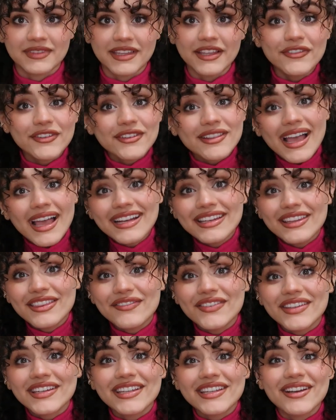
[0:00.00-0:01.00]
If you liked
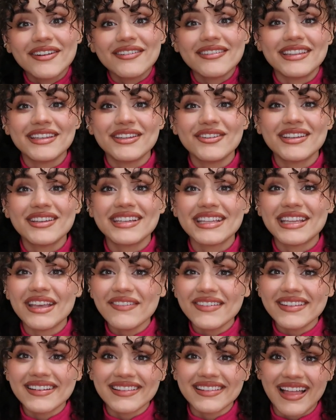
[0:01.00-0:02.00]
the video, then you can
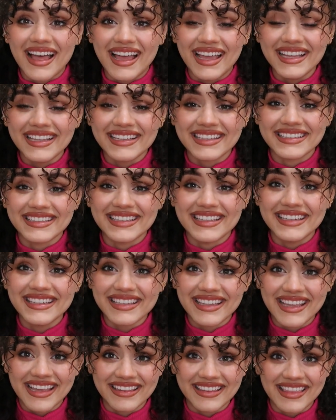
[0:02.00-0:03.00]
give it a like and
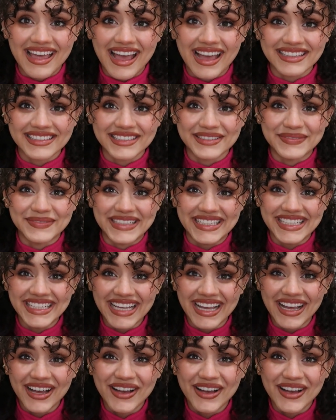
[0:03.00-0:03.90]
indicate that to me.